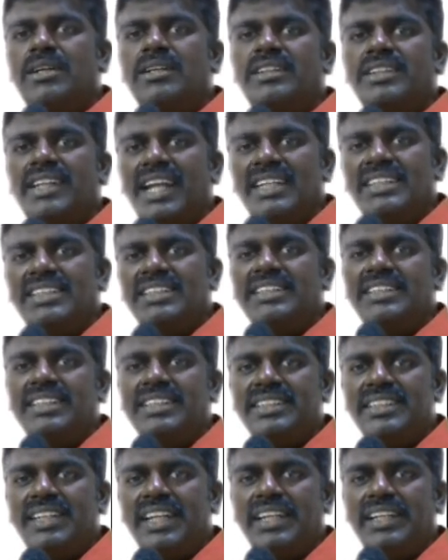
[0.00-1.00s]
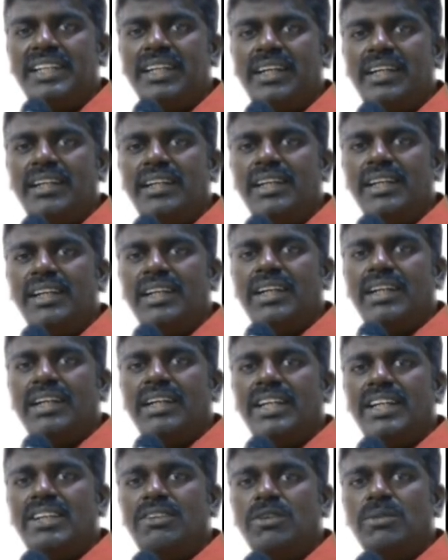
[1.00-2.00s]
transition data.
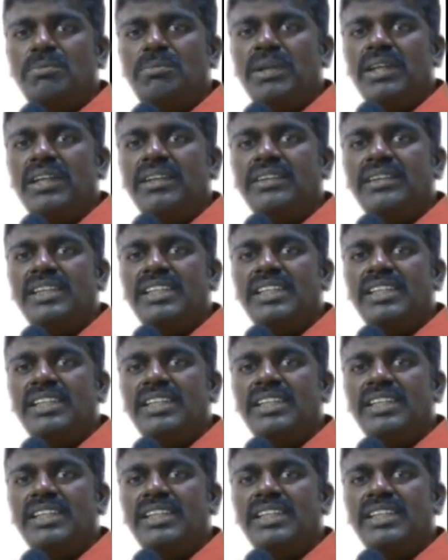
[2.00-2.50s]
It will be,